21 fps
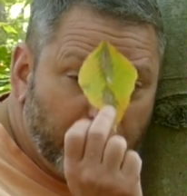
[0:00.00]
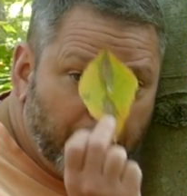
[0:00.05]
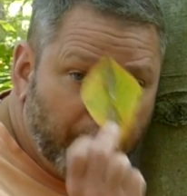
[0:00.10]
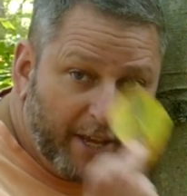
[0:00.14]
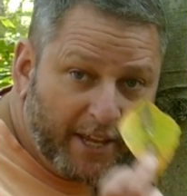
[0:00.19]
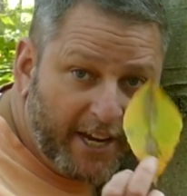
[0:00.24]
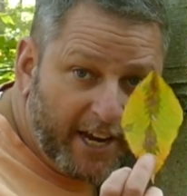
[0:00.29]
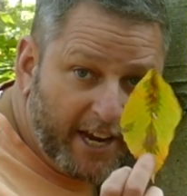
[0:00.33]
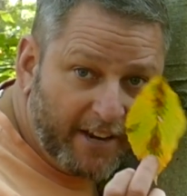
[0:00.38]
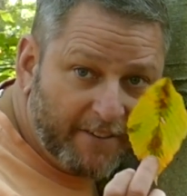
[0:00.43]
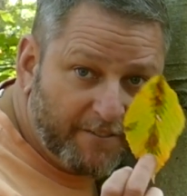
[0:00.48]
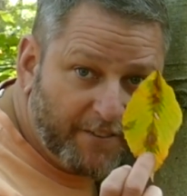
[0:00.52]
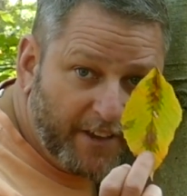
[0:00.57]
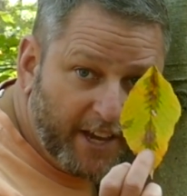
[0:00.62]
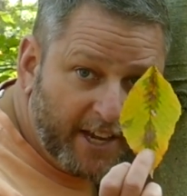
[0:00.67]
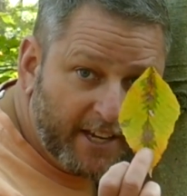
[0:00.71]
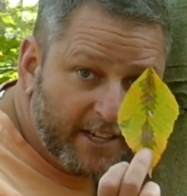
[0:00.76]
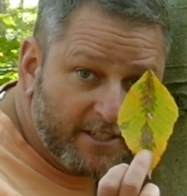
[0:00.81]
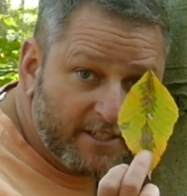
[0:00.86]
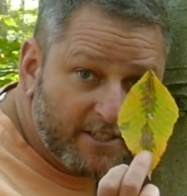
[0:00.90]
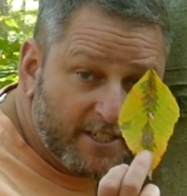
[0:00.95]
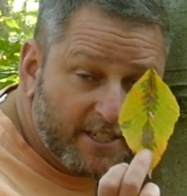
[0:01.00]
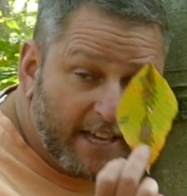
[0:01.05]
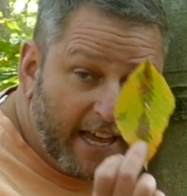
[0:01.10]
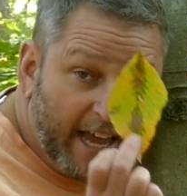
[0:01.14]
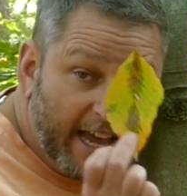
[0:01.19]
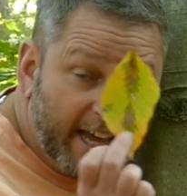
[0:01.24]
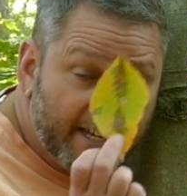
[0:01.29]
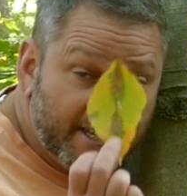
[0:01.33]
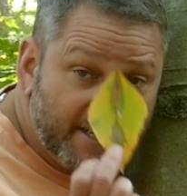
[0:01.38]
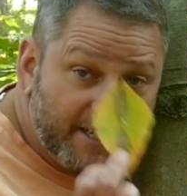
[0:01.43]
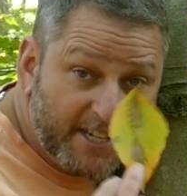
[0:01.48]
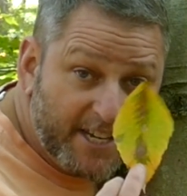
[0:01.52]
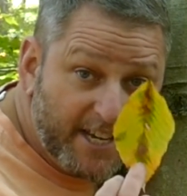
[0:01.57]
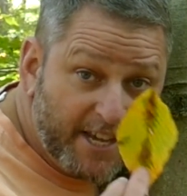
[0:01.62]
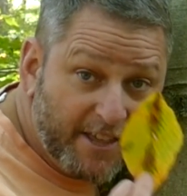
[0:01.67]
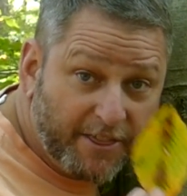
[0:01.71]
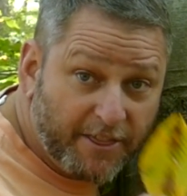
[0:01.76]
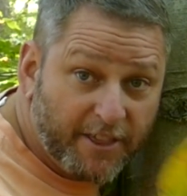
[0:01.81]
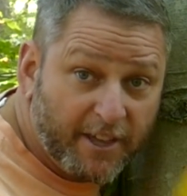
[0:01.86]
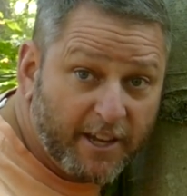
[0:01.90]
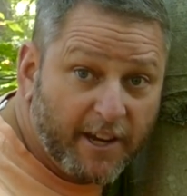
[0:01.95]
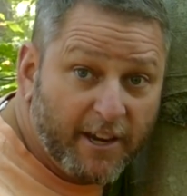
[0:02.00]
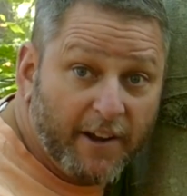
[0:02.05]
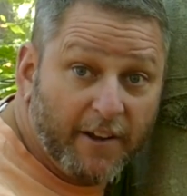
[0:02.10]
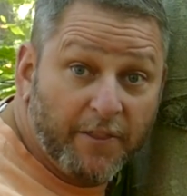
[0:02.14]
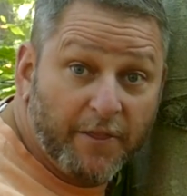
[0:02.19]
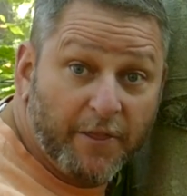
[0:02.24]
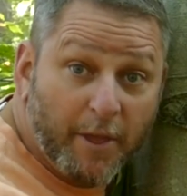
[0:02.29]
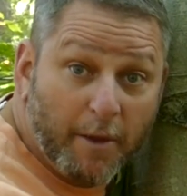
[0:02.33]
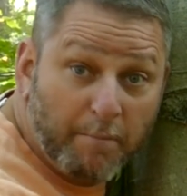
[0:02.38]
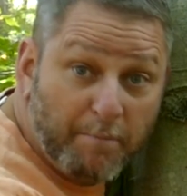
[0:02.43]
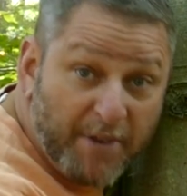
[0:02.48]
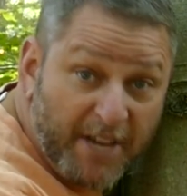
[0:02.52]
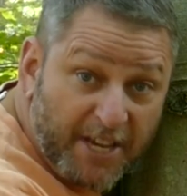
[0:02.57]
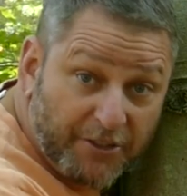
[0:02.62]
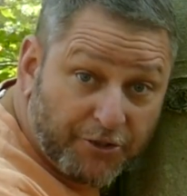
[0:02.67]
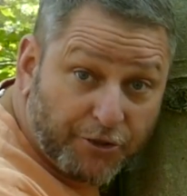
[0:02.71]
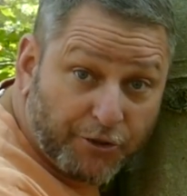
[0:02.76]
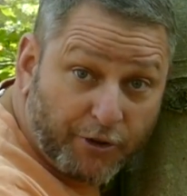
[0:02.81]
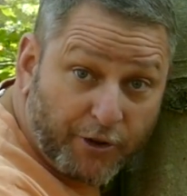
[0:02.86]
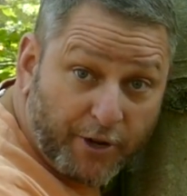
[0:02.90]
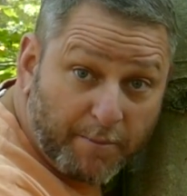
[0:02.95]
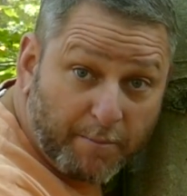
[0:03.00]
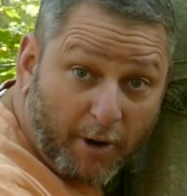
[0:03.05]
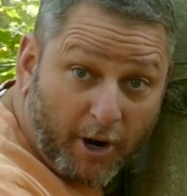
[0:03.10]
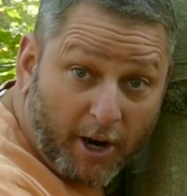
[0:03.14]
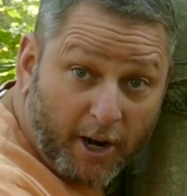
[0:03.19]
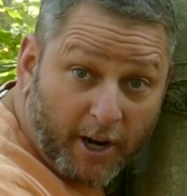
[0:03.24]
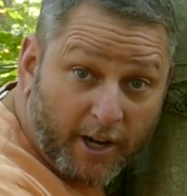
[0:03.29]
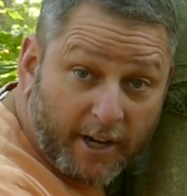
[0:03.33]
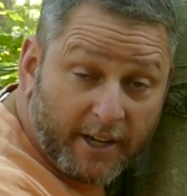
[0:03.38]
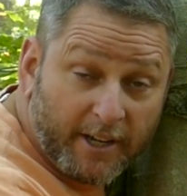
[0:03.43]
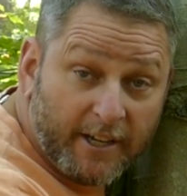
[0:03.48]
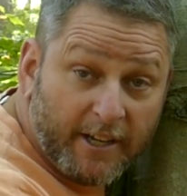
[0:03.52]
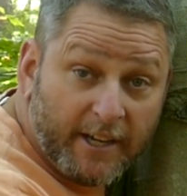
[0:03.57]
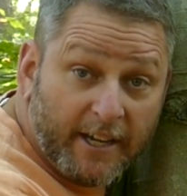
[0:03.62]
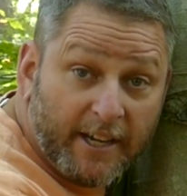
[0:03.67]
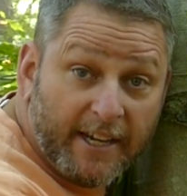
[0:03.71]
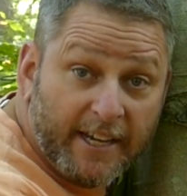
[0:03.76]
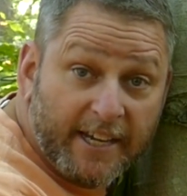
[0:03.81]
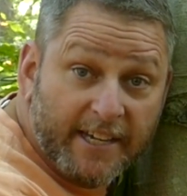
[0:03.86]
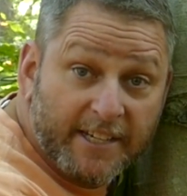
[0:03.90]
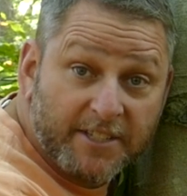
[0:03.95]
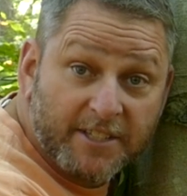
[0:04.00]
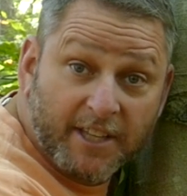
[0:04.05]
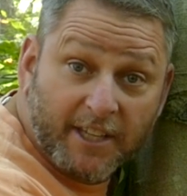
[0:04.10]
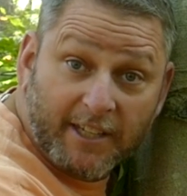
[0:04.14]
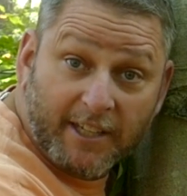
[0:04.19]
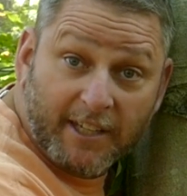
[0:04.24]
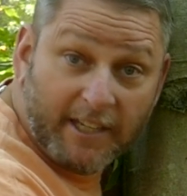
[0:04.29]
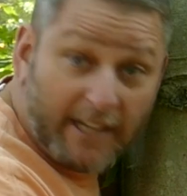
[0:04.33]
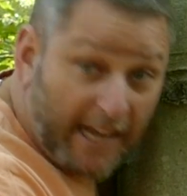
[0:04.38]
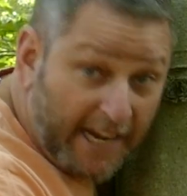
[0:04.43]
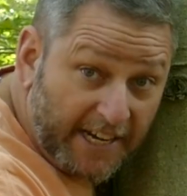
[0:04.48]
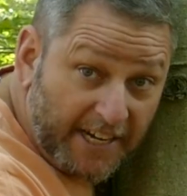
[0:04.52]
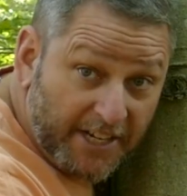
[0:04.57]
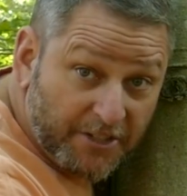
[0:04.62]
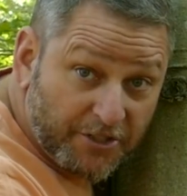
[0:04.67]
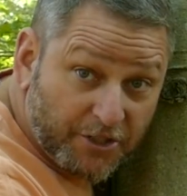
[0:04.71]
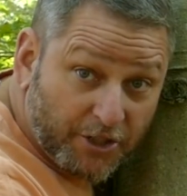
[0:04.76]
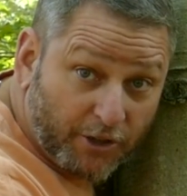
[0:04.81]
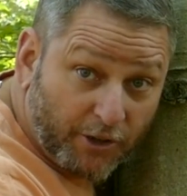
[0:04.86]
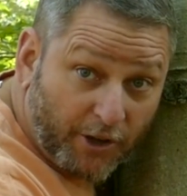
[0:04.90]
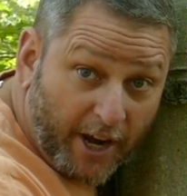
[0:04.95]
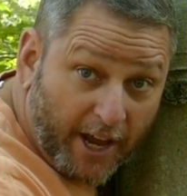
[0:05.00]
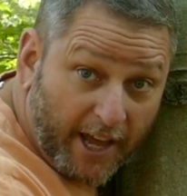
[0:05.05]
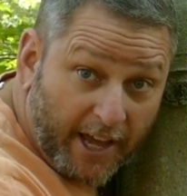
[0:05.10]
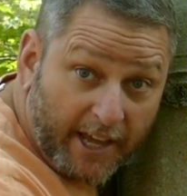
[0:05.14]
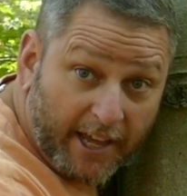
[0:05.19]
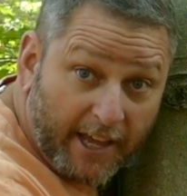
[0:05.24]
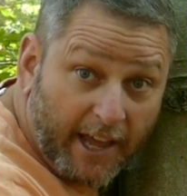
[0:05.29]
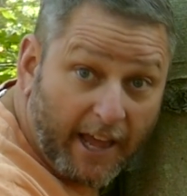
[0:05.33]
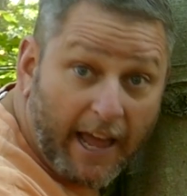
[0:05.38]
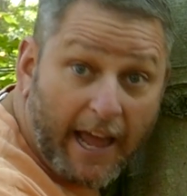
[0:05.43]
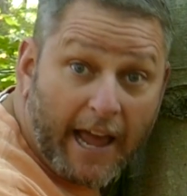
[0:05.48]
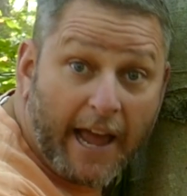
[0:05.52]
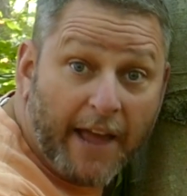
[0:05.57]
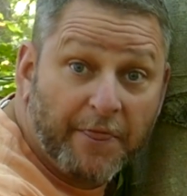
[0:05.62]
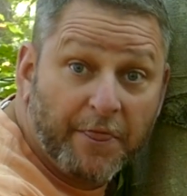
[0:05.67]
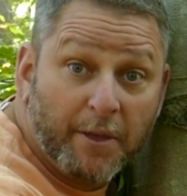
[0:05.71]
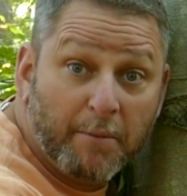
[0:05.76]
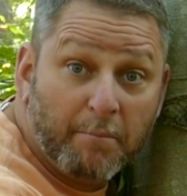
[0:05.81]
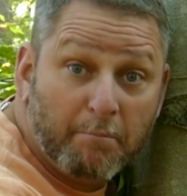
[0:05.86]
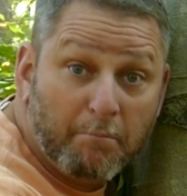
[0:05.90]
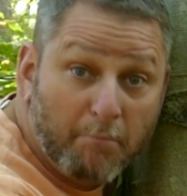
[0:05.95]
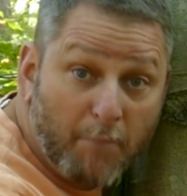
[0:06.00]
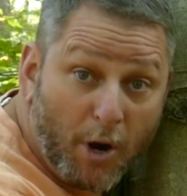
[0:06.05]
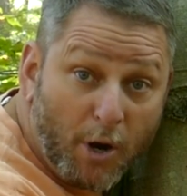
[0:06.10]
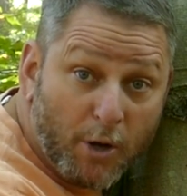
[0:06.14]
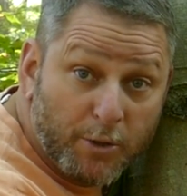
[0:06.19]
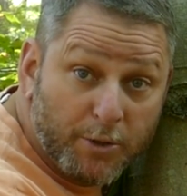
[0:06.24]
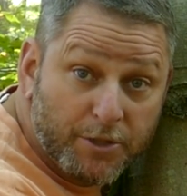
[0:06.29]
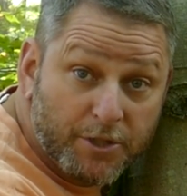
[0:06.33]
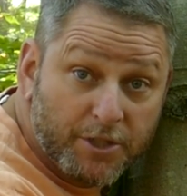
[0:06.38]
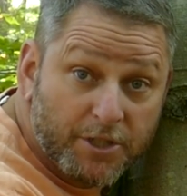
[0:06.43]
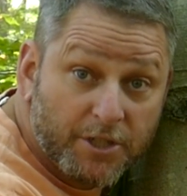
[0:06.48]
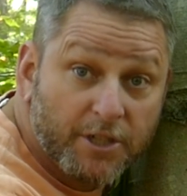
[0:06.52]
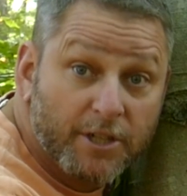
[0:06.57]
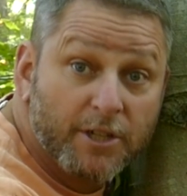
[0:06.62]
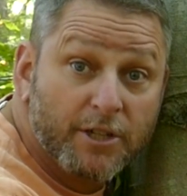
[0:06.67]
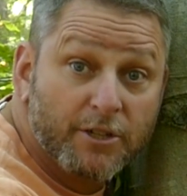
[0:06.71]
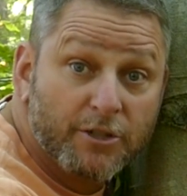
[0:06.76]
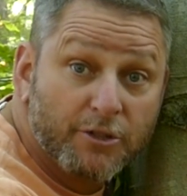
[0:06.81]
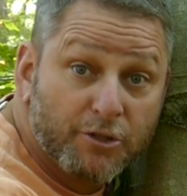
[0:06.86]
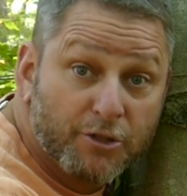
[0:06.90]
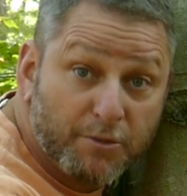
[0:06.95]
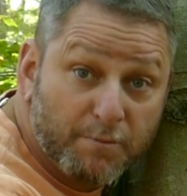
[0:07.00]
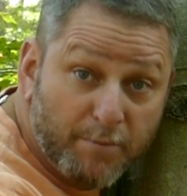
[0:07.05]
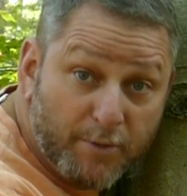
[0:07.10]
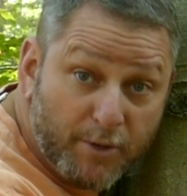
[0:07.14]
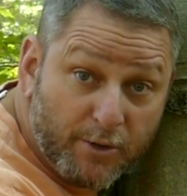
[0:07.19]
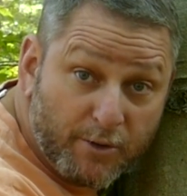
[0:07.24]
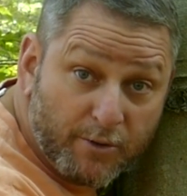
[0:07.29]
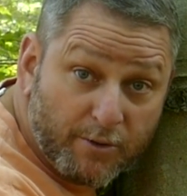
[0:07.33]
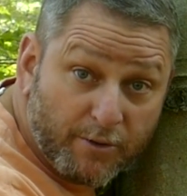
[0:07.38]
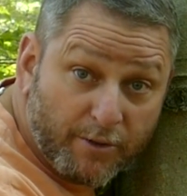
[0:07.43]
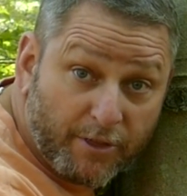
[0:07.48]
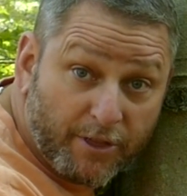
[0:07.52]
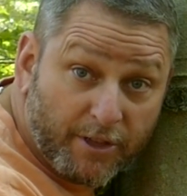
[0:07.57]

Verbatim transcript: pinnate veins, and teeth, the beech tree bark is the lightest gray and the most smooth.